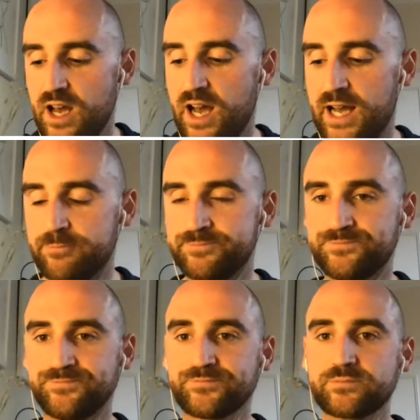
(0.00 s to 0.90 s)

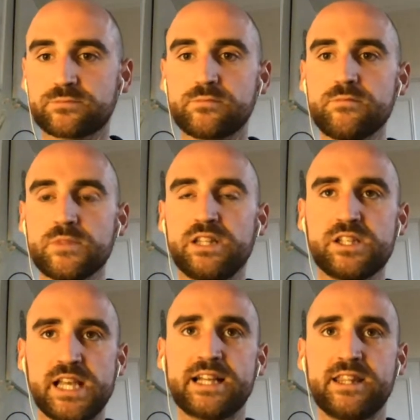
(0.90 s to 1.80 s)
The
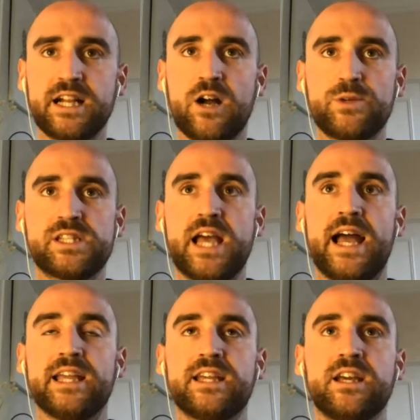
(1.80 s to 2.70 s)
second thing I would
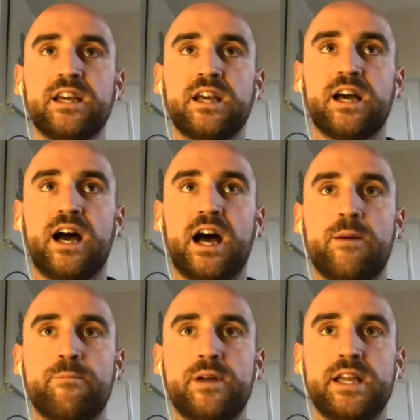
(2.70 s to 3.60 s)
say
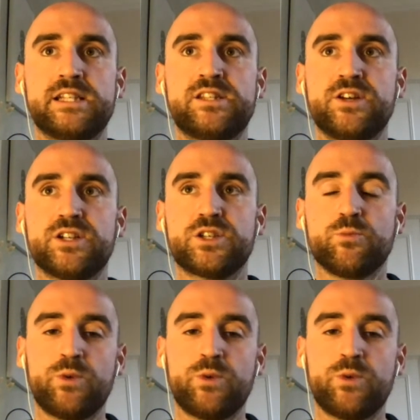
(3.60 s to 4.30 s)
is that